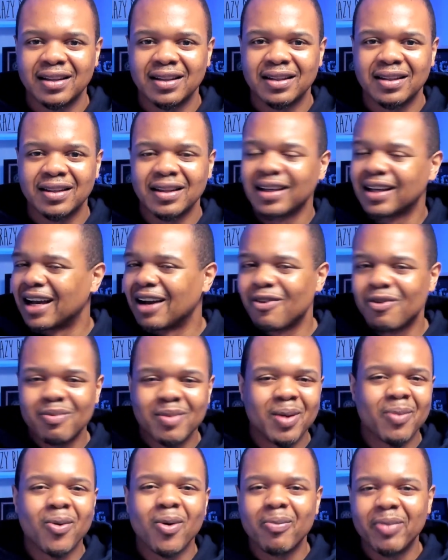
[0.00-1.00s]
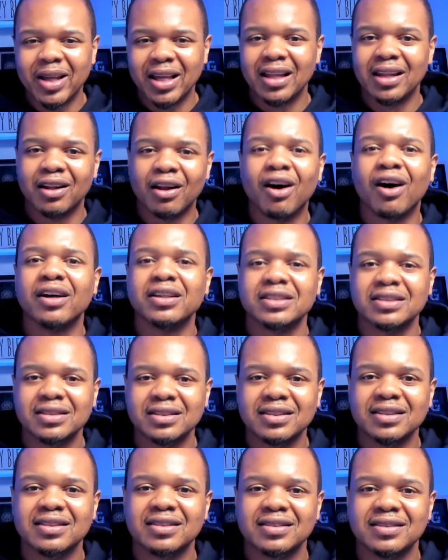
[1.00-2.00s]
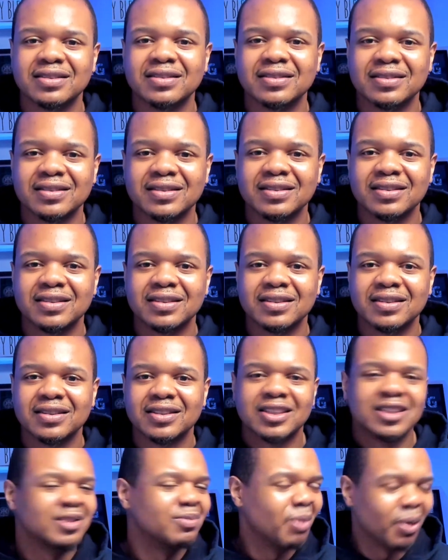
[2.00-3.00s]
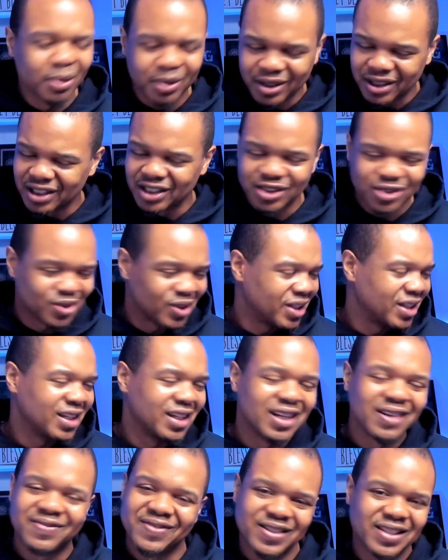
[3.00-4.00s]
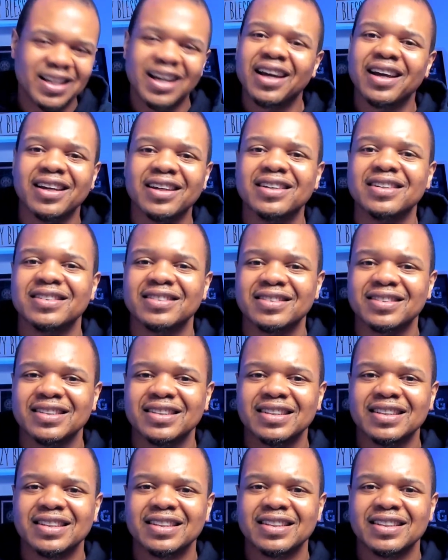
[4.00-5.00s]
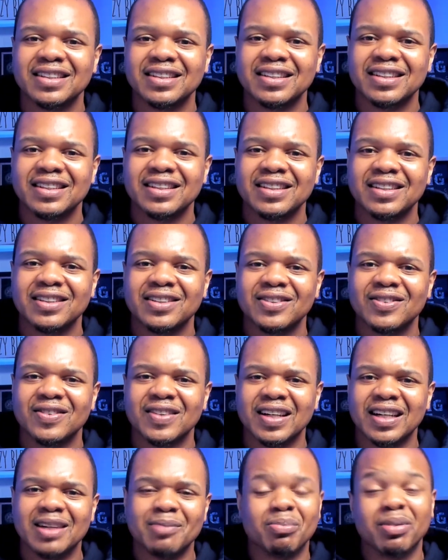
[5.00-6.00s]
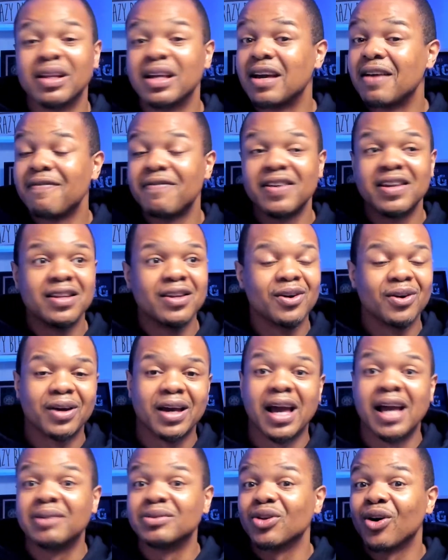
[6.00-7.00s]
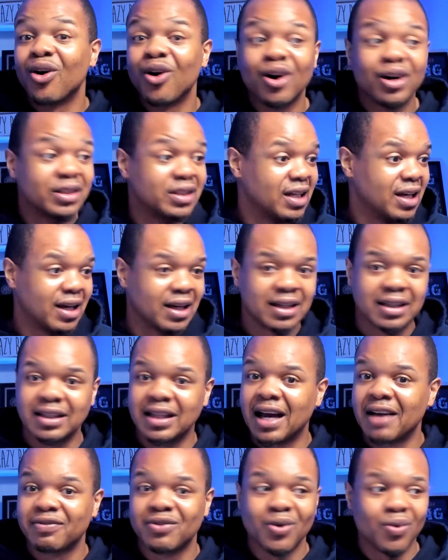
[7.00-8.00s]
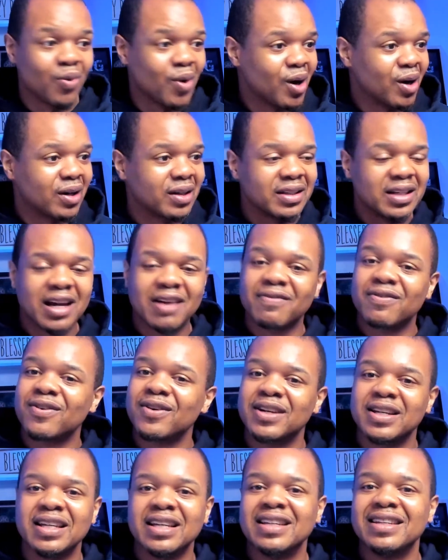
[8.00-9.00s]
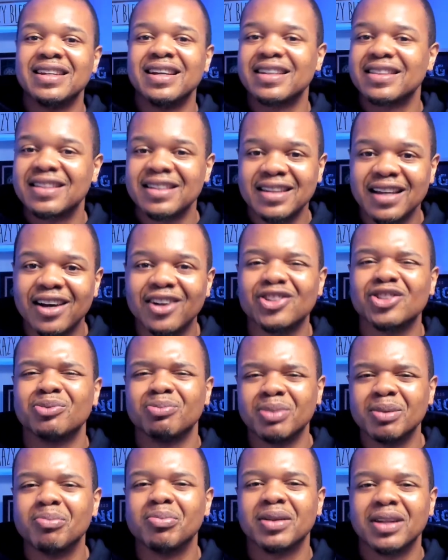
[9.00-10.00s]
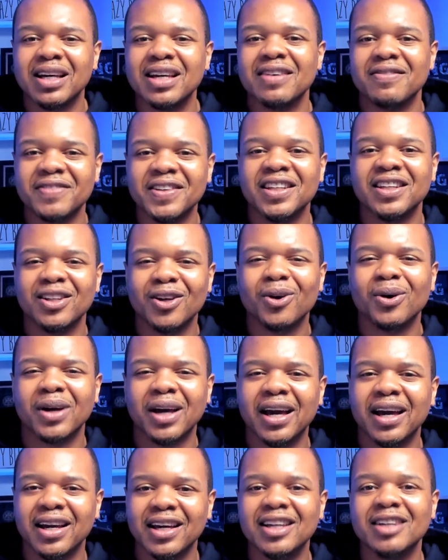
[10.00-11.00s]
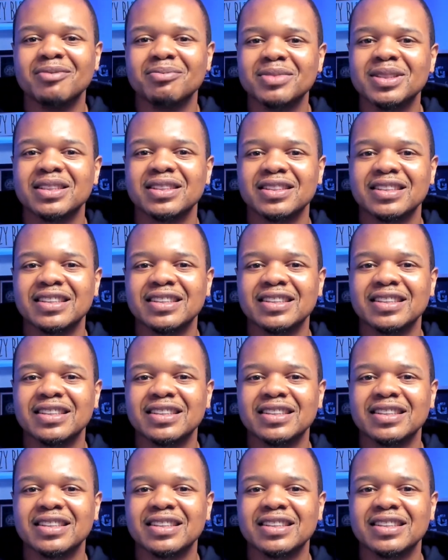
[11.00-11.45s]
Like I remember being lost, smoking and drinking every day, right? Playing video games all day. After work, never did nothing else but play video games.